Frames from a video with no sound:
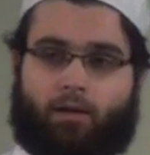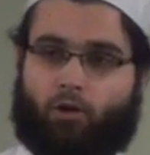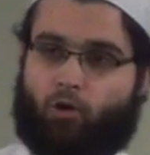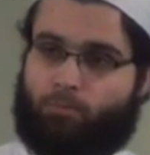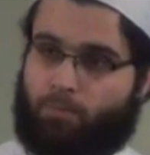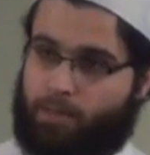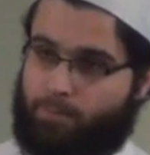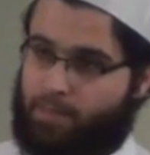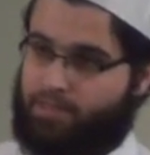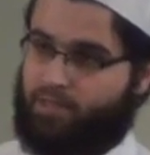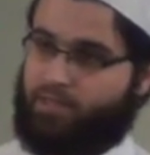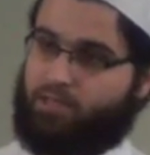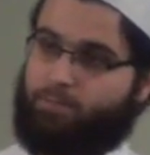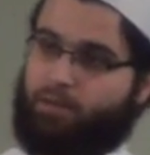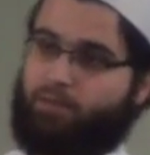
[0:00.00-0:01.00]
I hope my
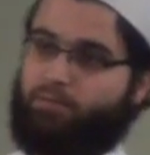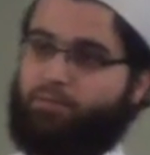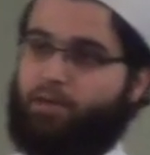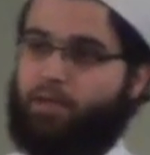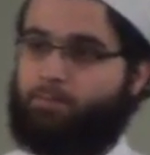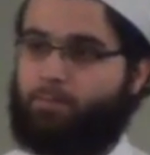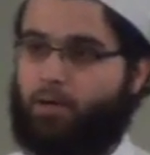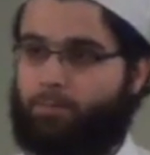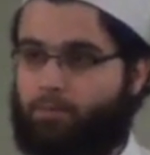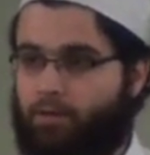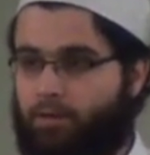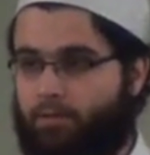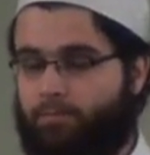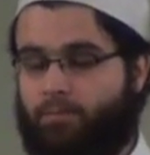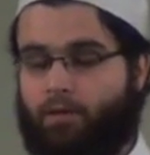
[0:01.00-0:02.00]
message has been conveyed
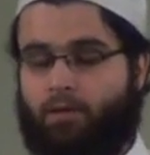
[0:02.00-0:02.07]
properly.